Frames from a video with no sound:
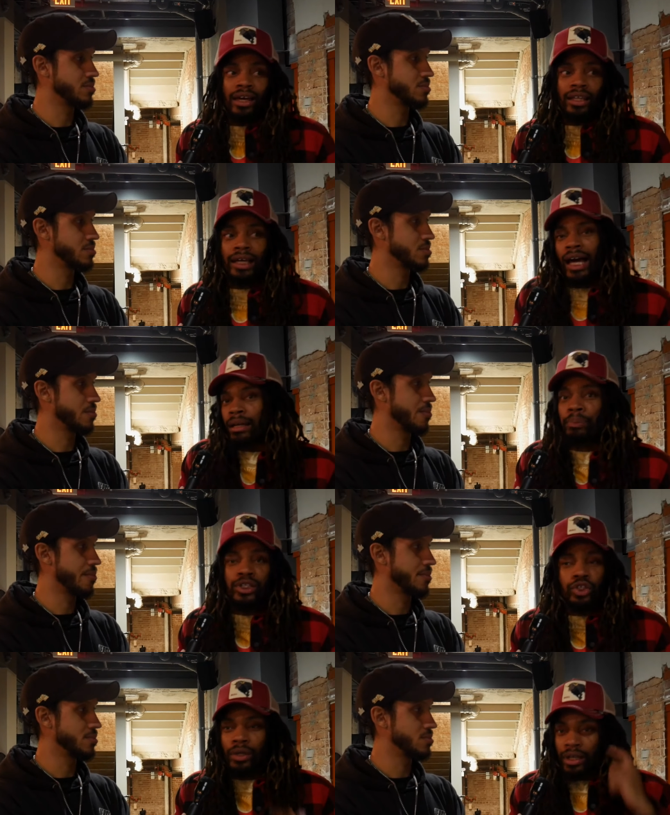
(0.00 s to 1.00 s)
Speaker 1: that kind of
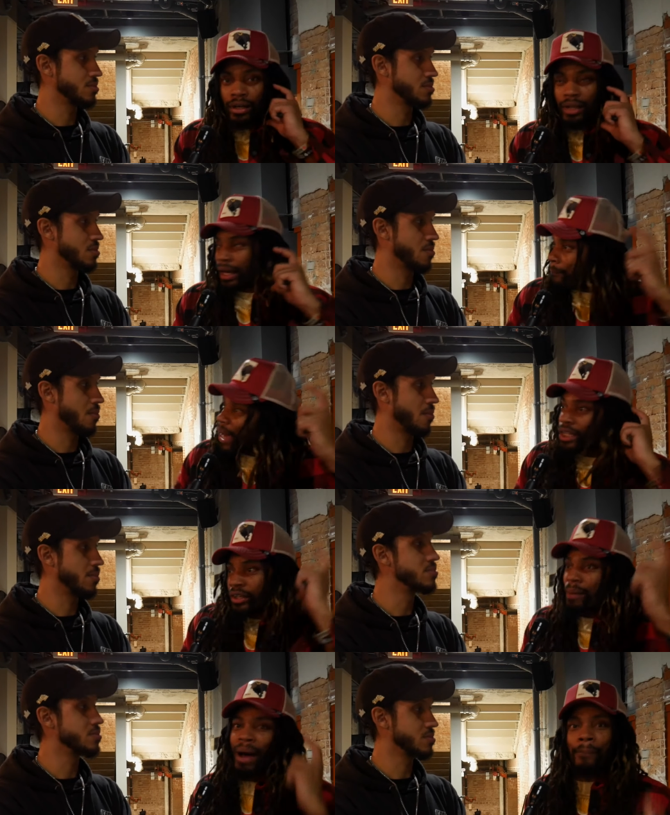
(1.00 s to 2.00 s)
puts you in a, like a
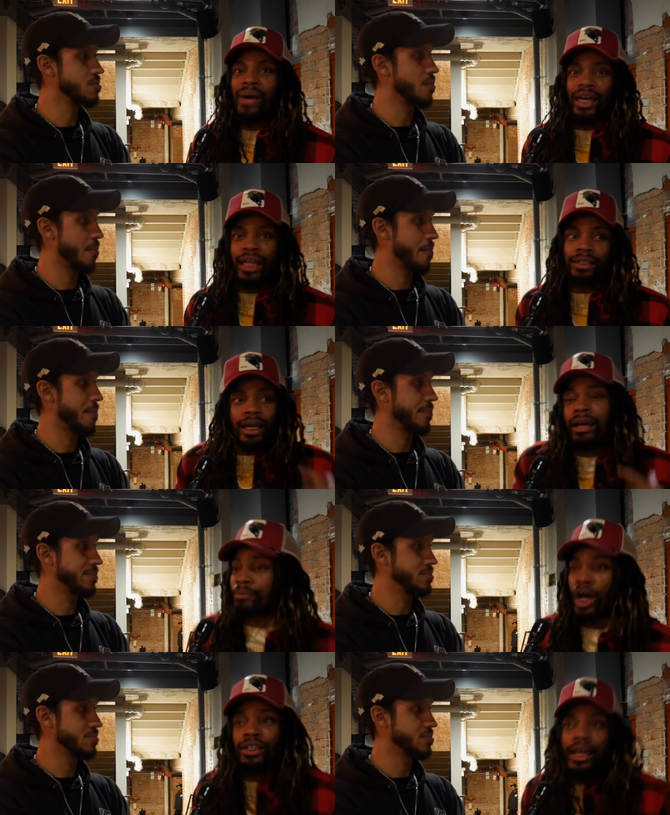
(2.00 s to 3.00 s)
battery in my back. Like,
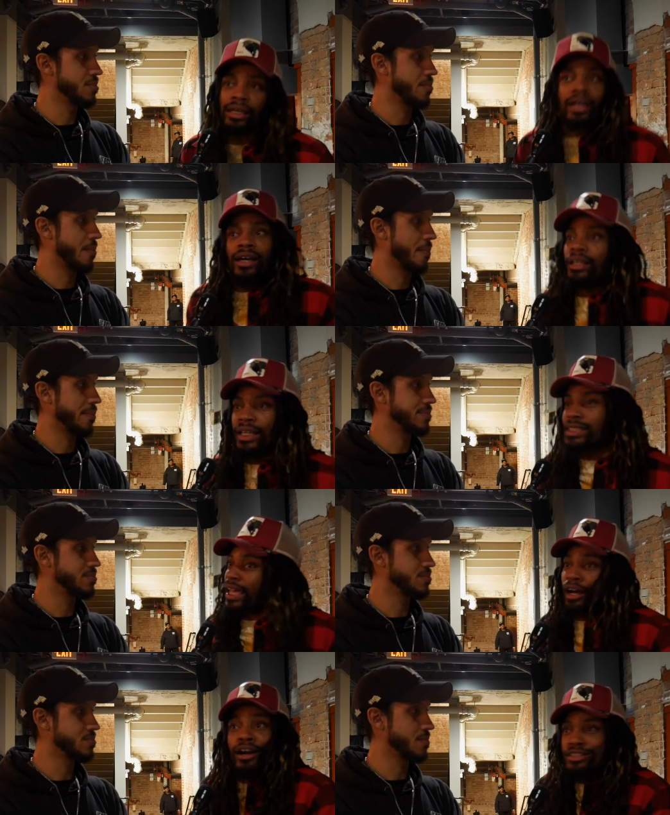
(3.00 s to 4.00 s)
damn, dog, like, this
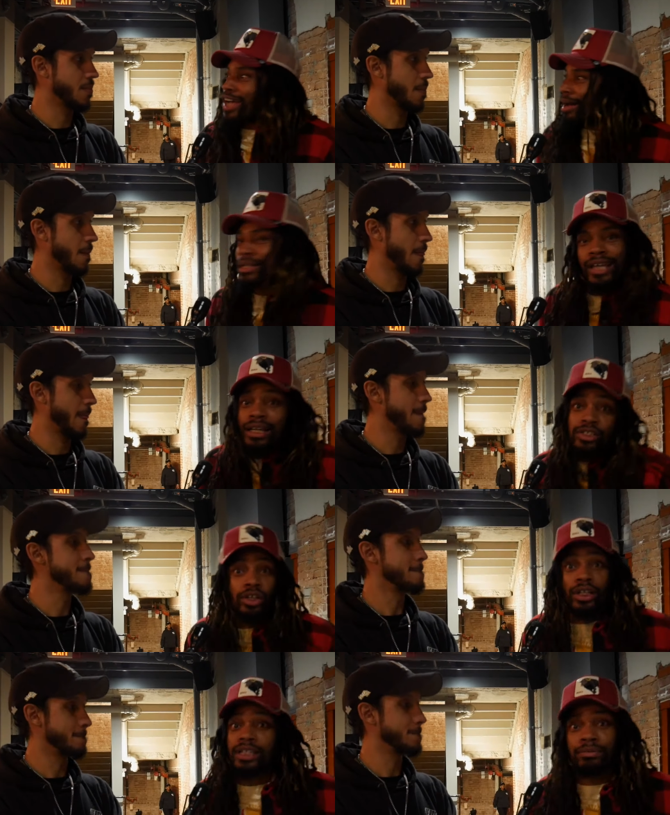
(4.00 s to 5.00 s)
ain't her job. This kind of
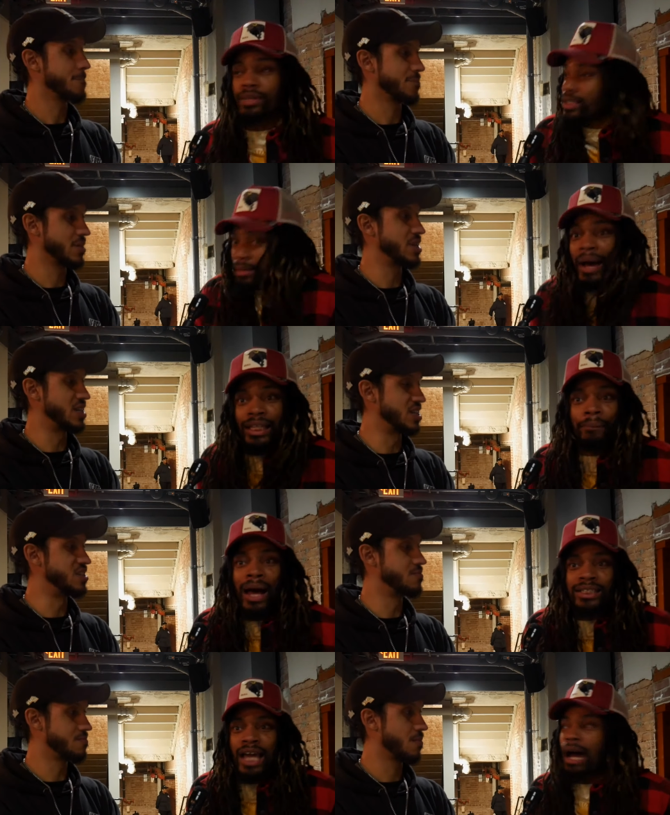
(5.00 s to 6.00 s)
sort of, it's, it's somebody like
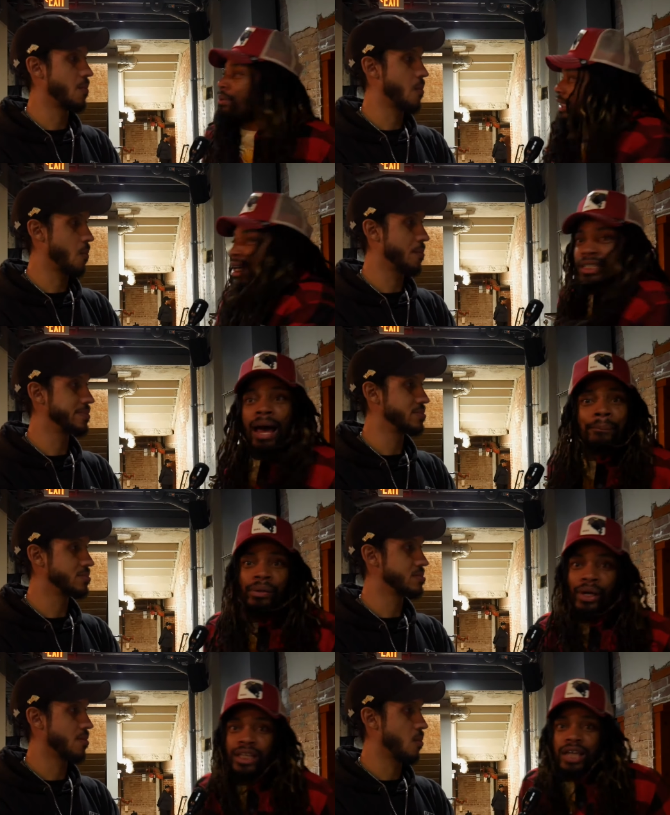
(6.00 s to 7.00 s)
my job, but the niggas I
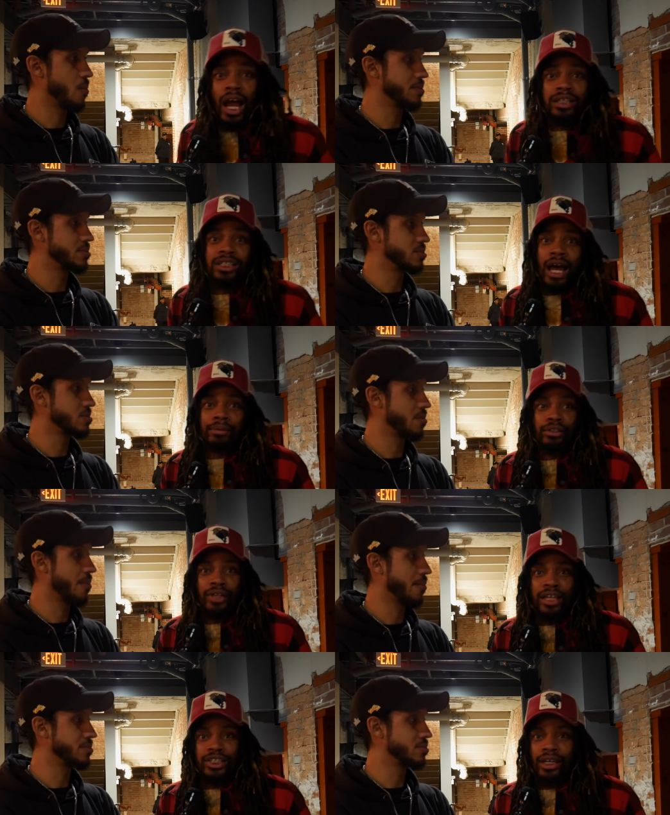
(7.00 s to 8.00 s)
be with, it's our job to do
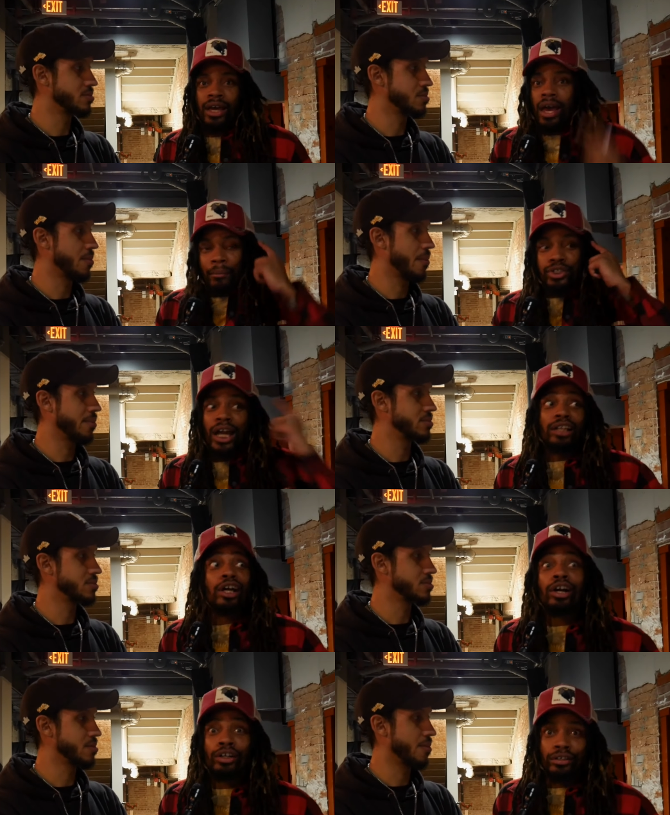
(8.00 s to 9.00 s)
that shit. But you gotta
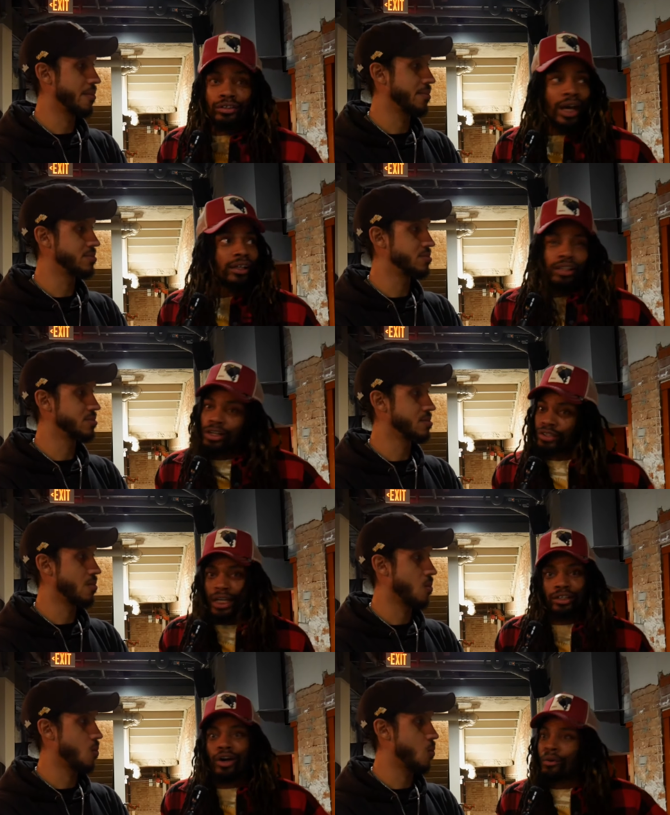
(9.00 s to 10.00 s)
learn, you gotta learn, you
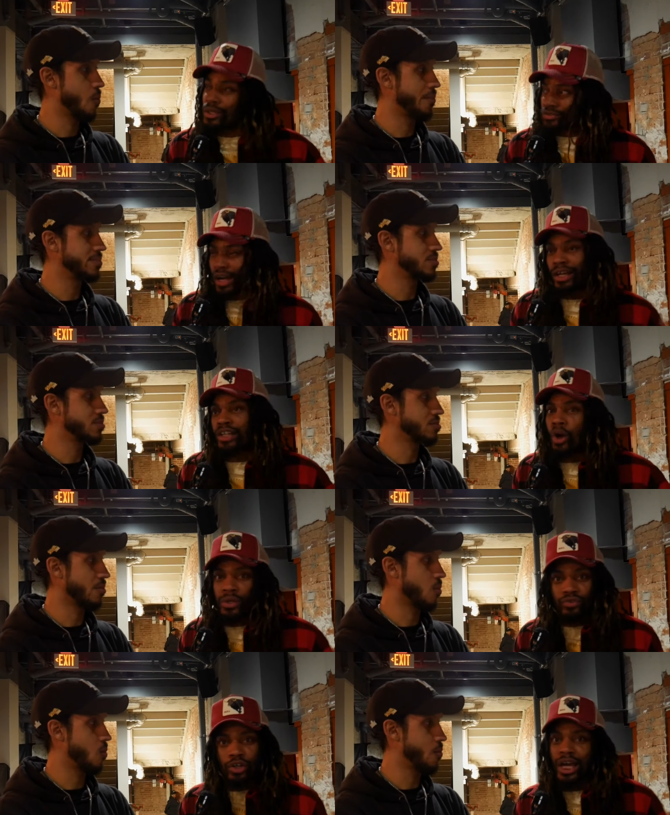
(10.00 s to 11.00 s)
gotta know what's right, you gotta know
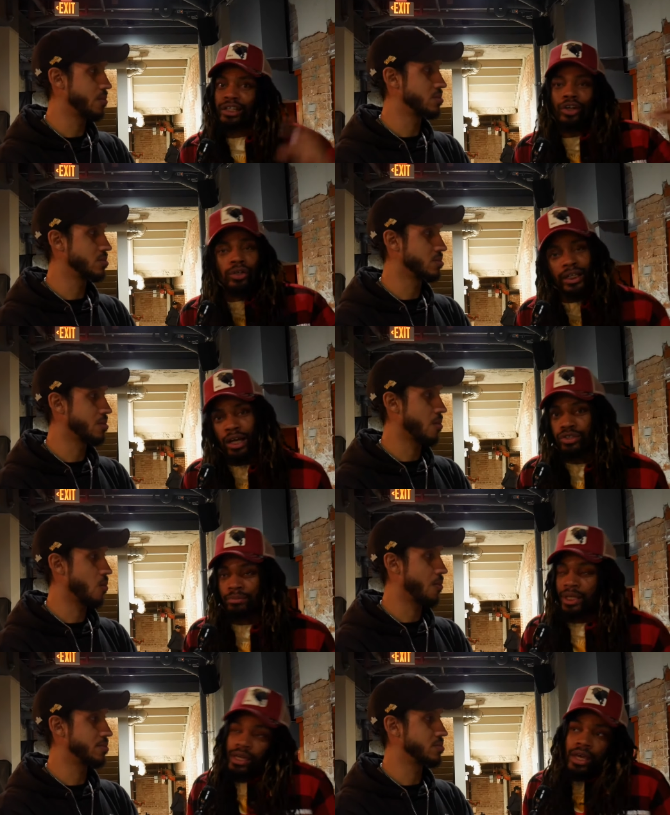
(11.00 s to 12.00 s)
what's wrong, you gotta know the
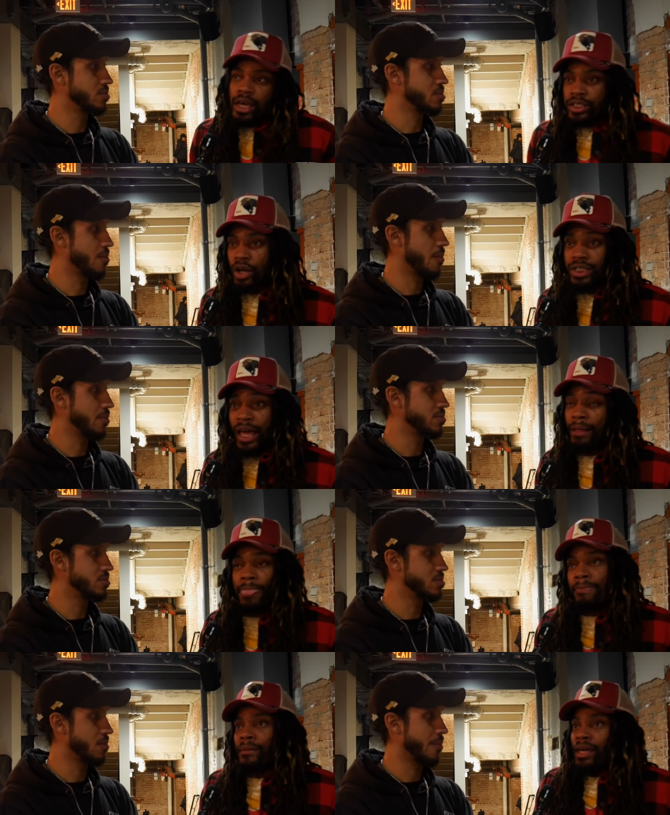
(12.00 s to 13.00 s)
councilman. So it's like,
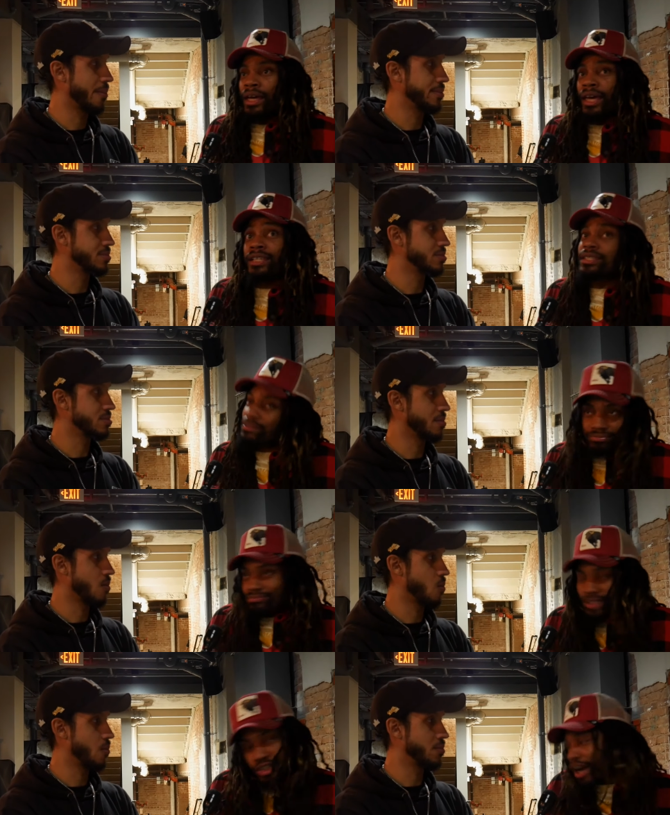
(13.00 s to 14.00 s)
it's
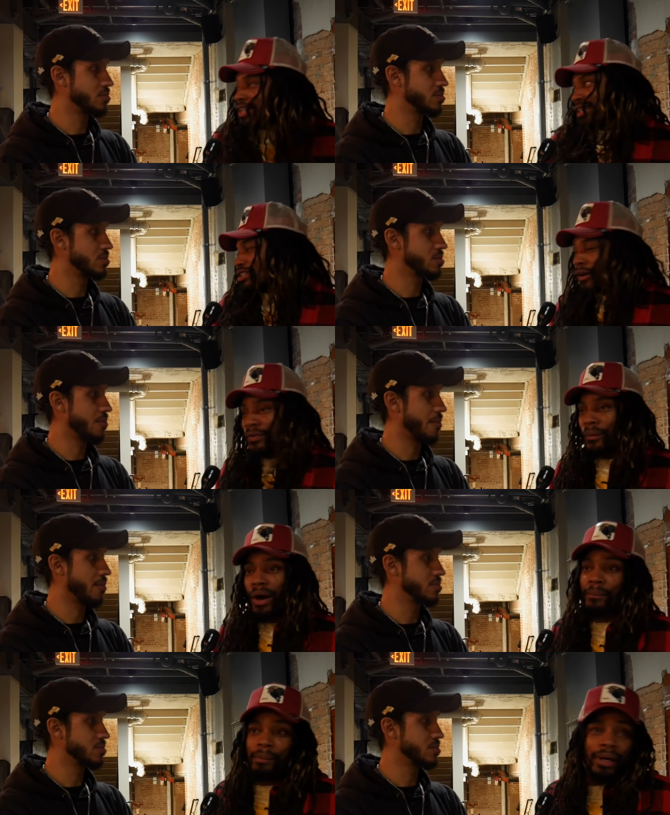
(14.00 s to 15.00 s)
it's crazy, it's
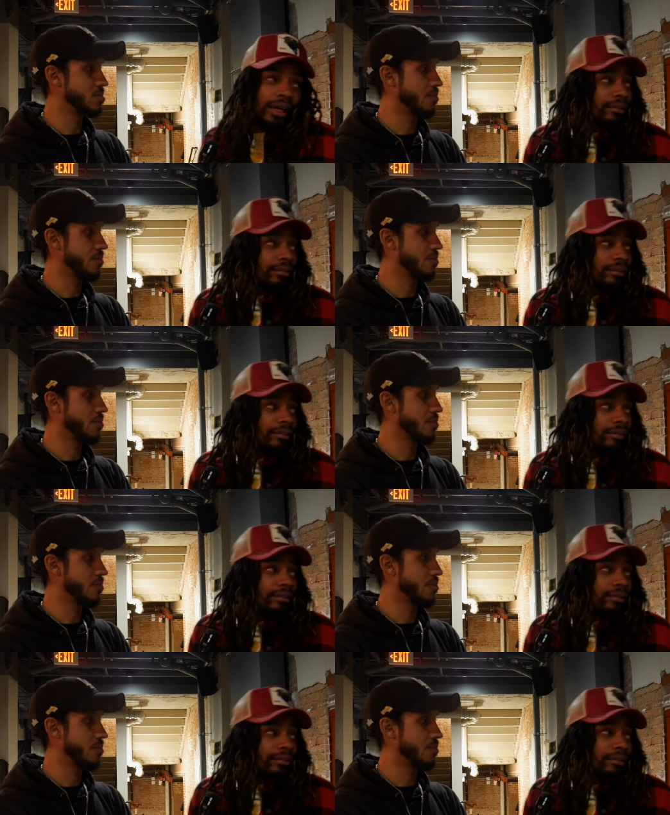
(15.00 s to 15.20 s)
overwhelming, but